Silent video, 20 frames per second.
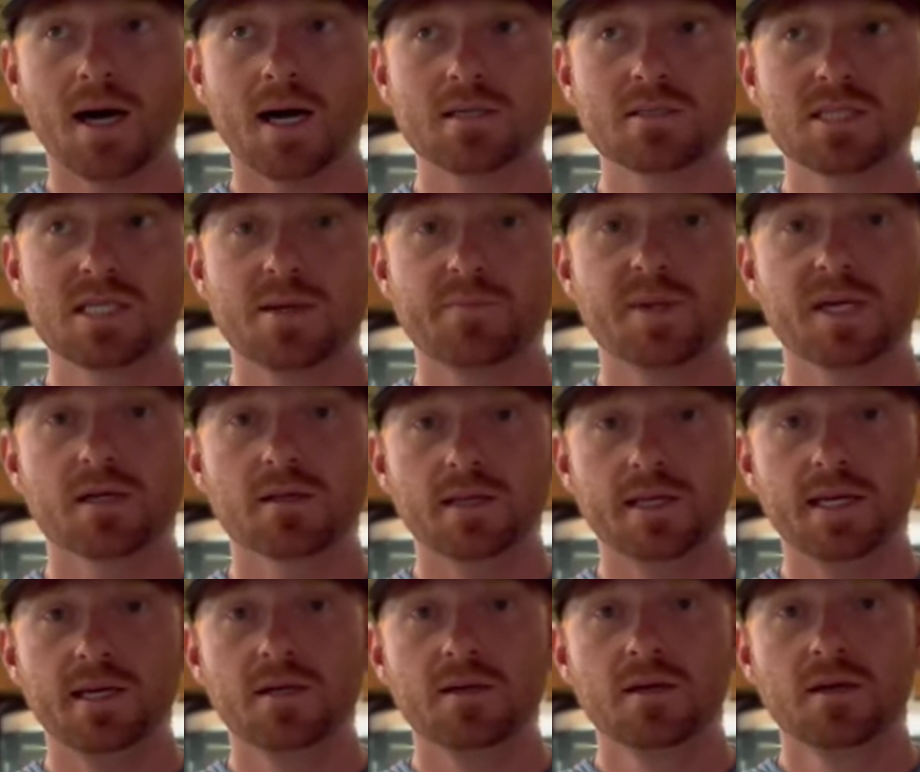
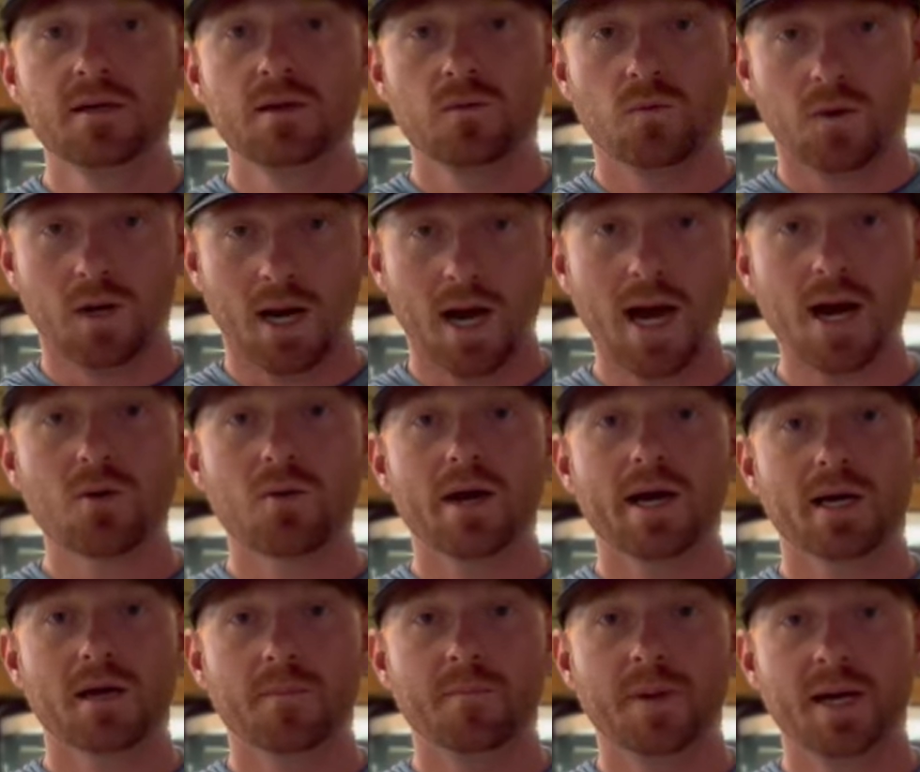typically what I
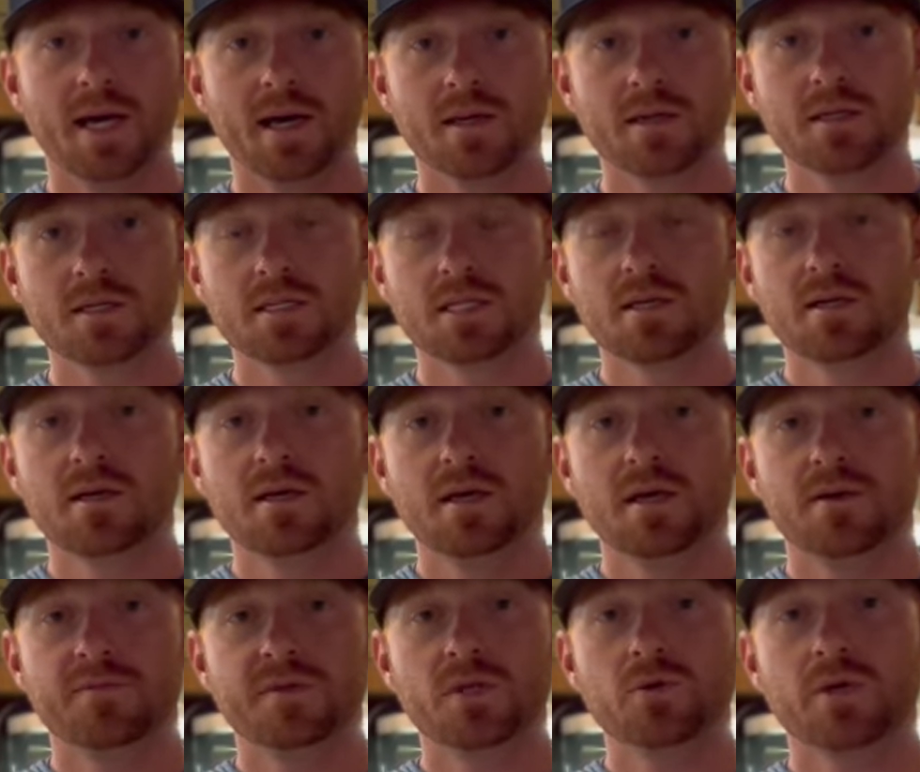recommend,
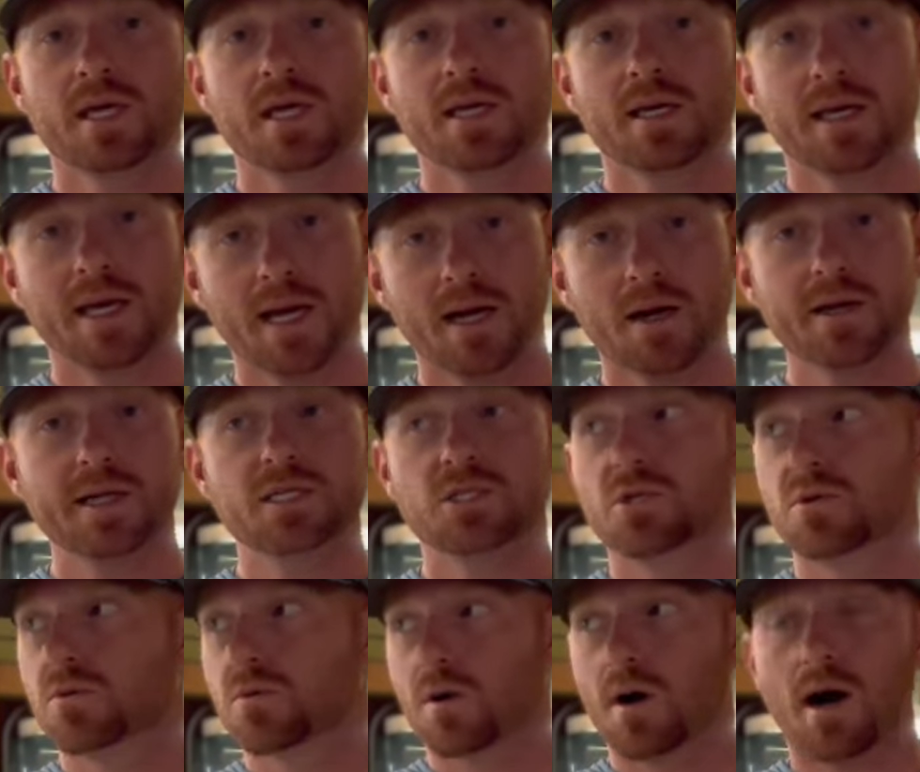if you can carry
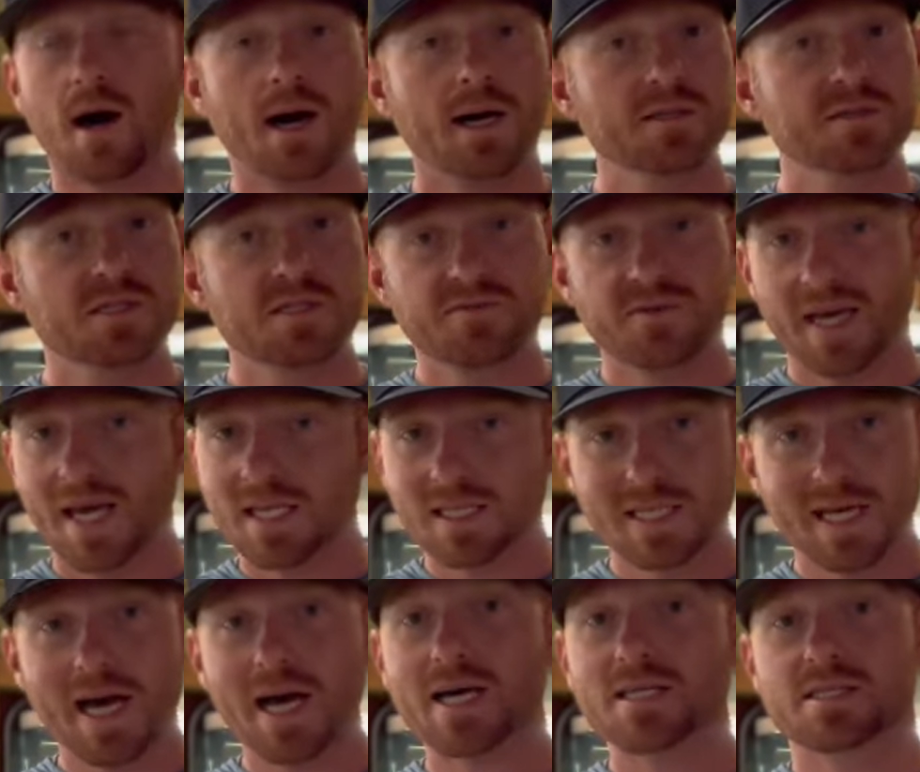2 rods,
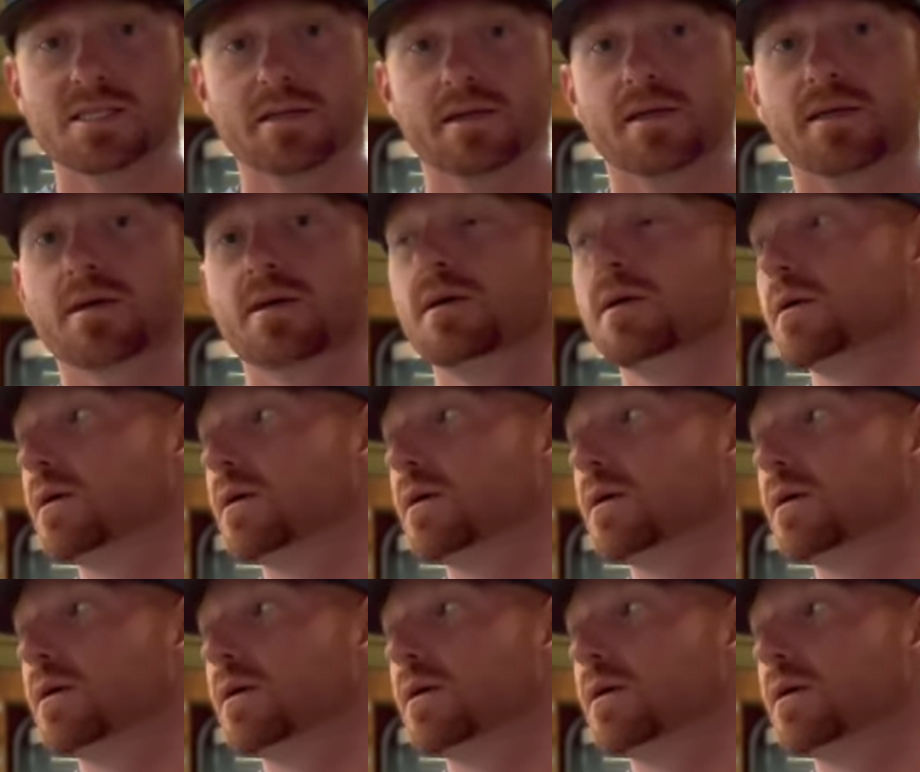fantastic.